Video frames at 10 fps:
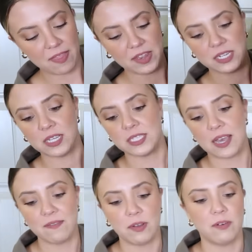And then it does
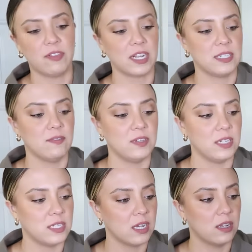have the reflective
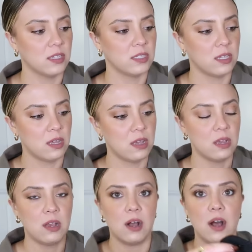details
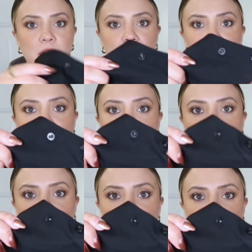on the
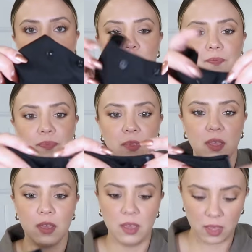sleeves. So
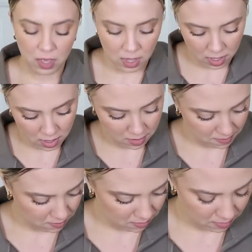
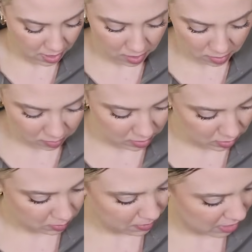um, I don't know what
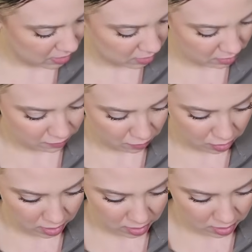those buttons are
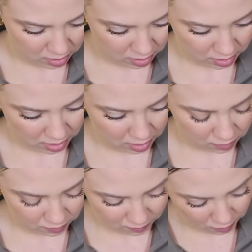for. Can
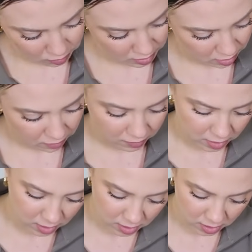you fold it
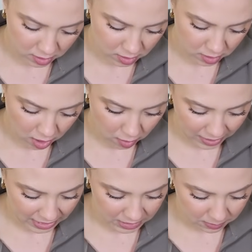over? Oh,
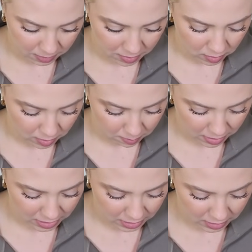I guess maybe you can
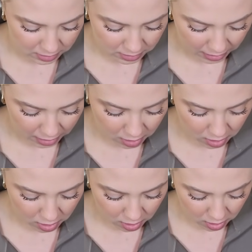button it
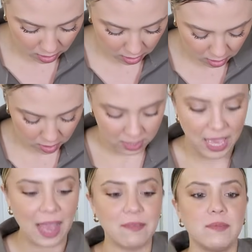tighter.
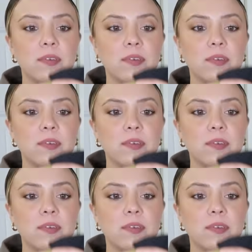Yeah.